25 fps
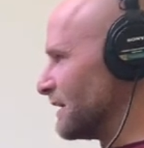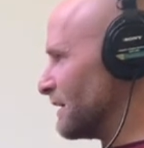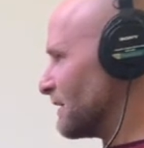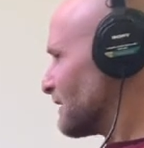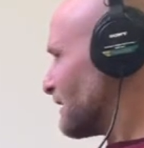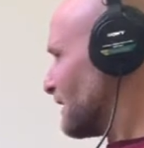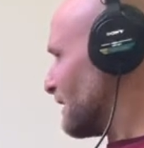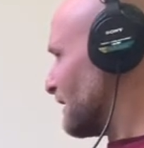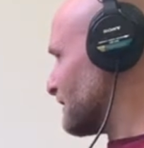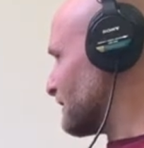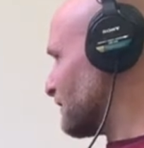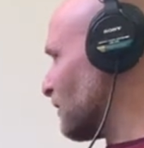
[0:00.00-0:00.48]
And
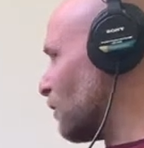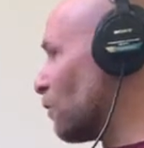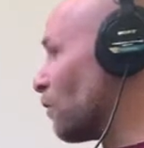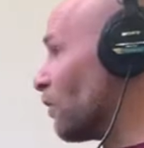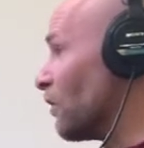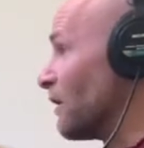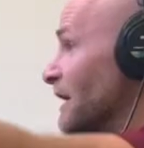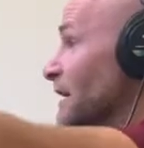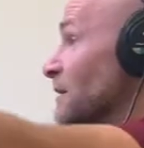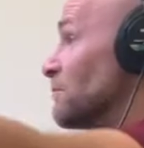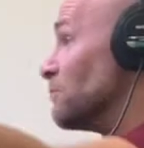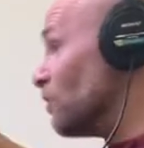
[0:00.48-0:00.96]
I don't want
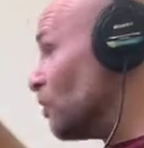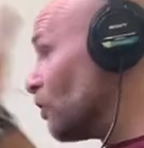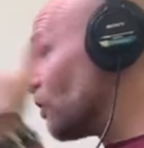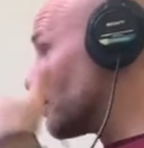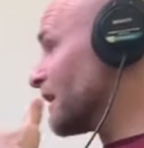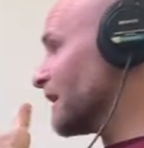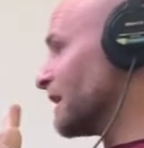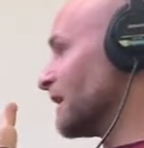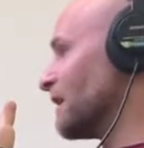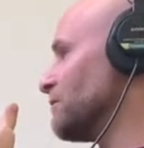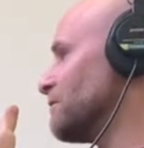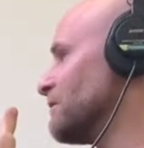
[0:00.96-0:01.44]
him looking
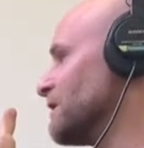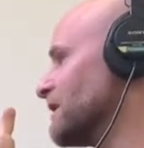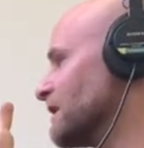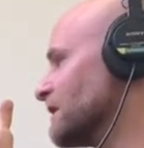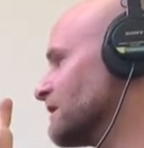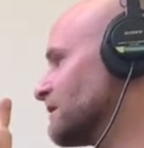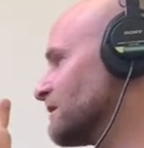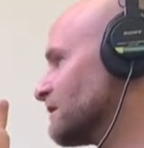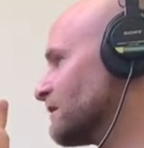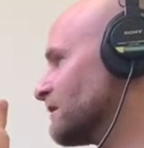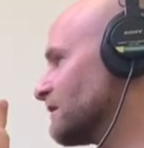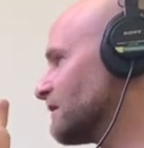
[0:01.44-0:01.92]
at me
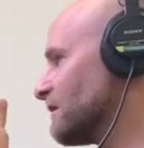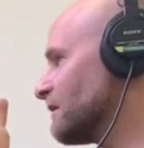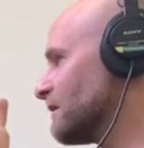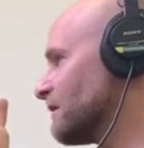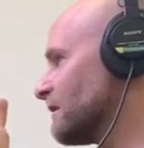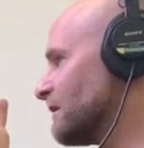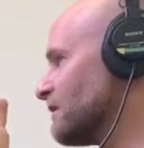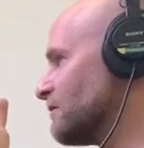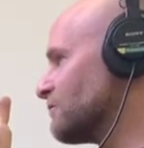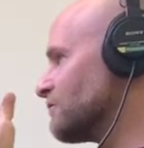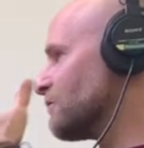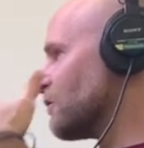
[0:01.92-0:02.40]

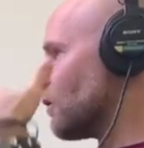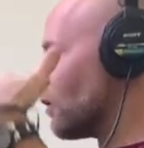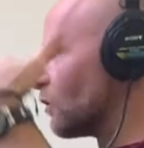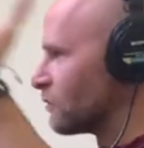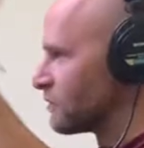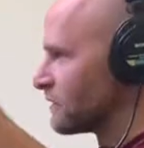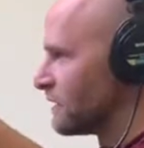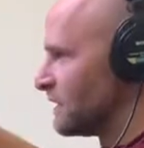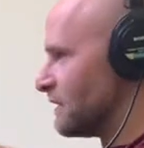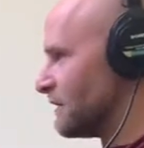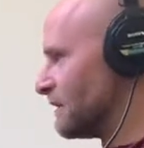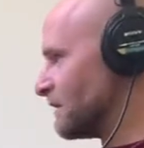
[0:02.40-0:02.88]
involved
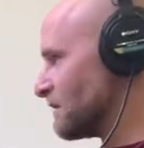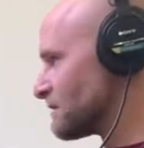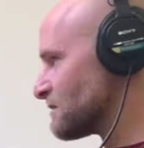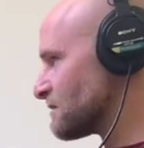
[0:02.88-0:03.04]
in this.